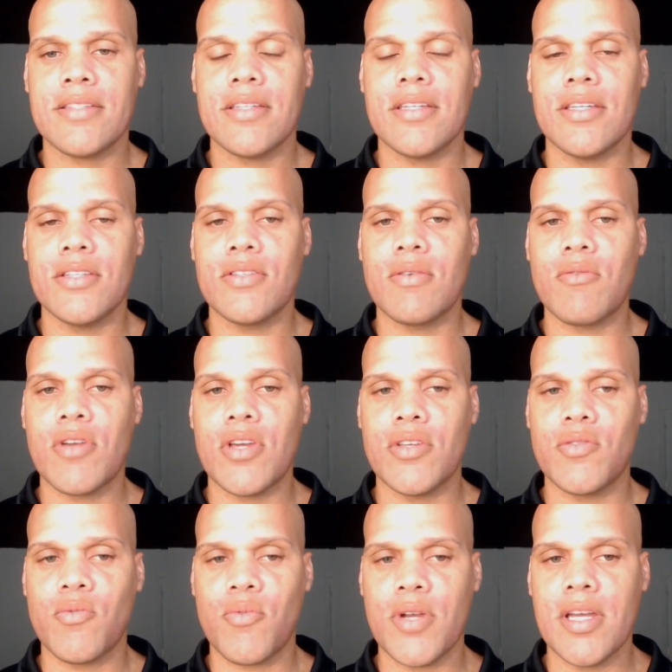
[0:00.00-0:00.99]
He's
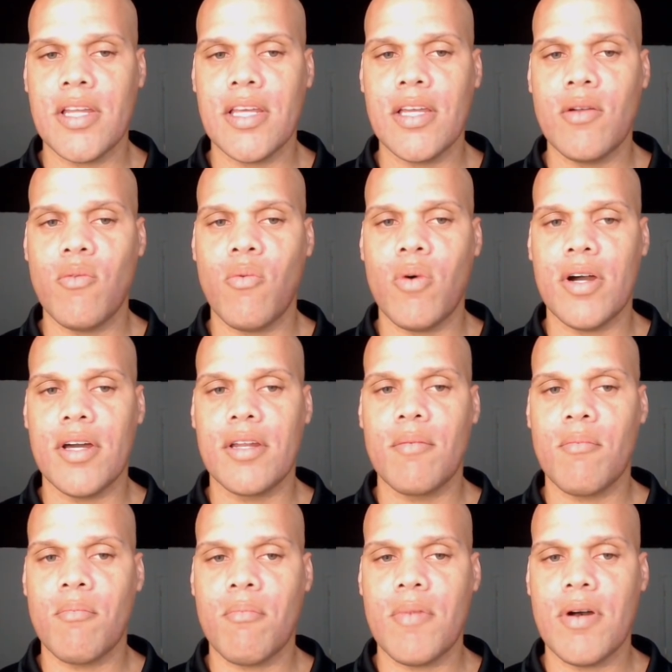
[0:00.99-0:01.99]
reading what
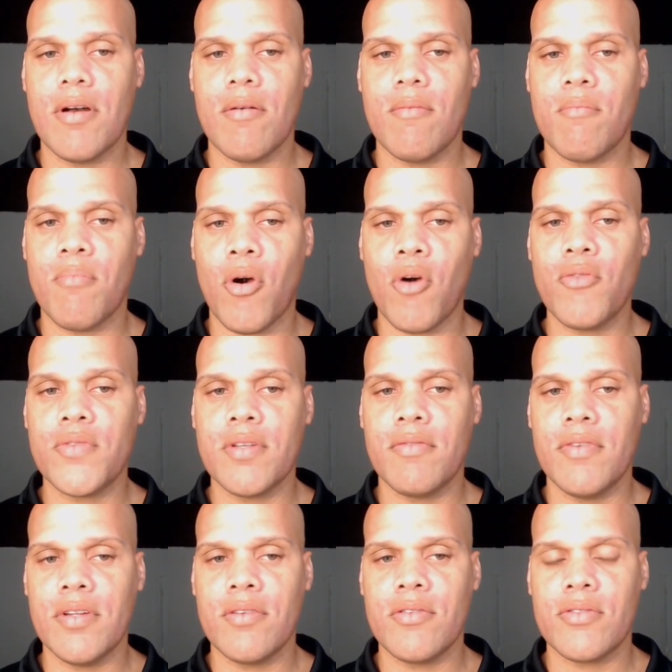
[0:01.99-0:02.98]
both
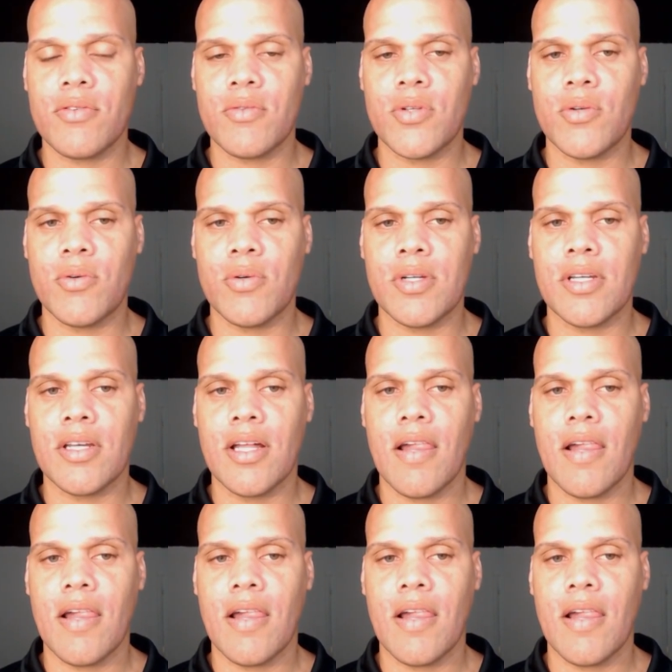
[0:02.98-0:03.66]
defenders are doing.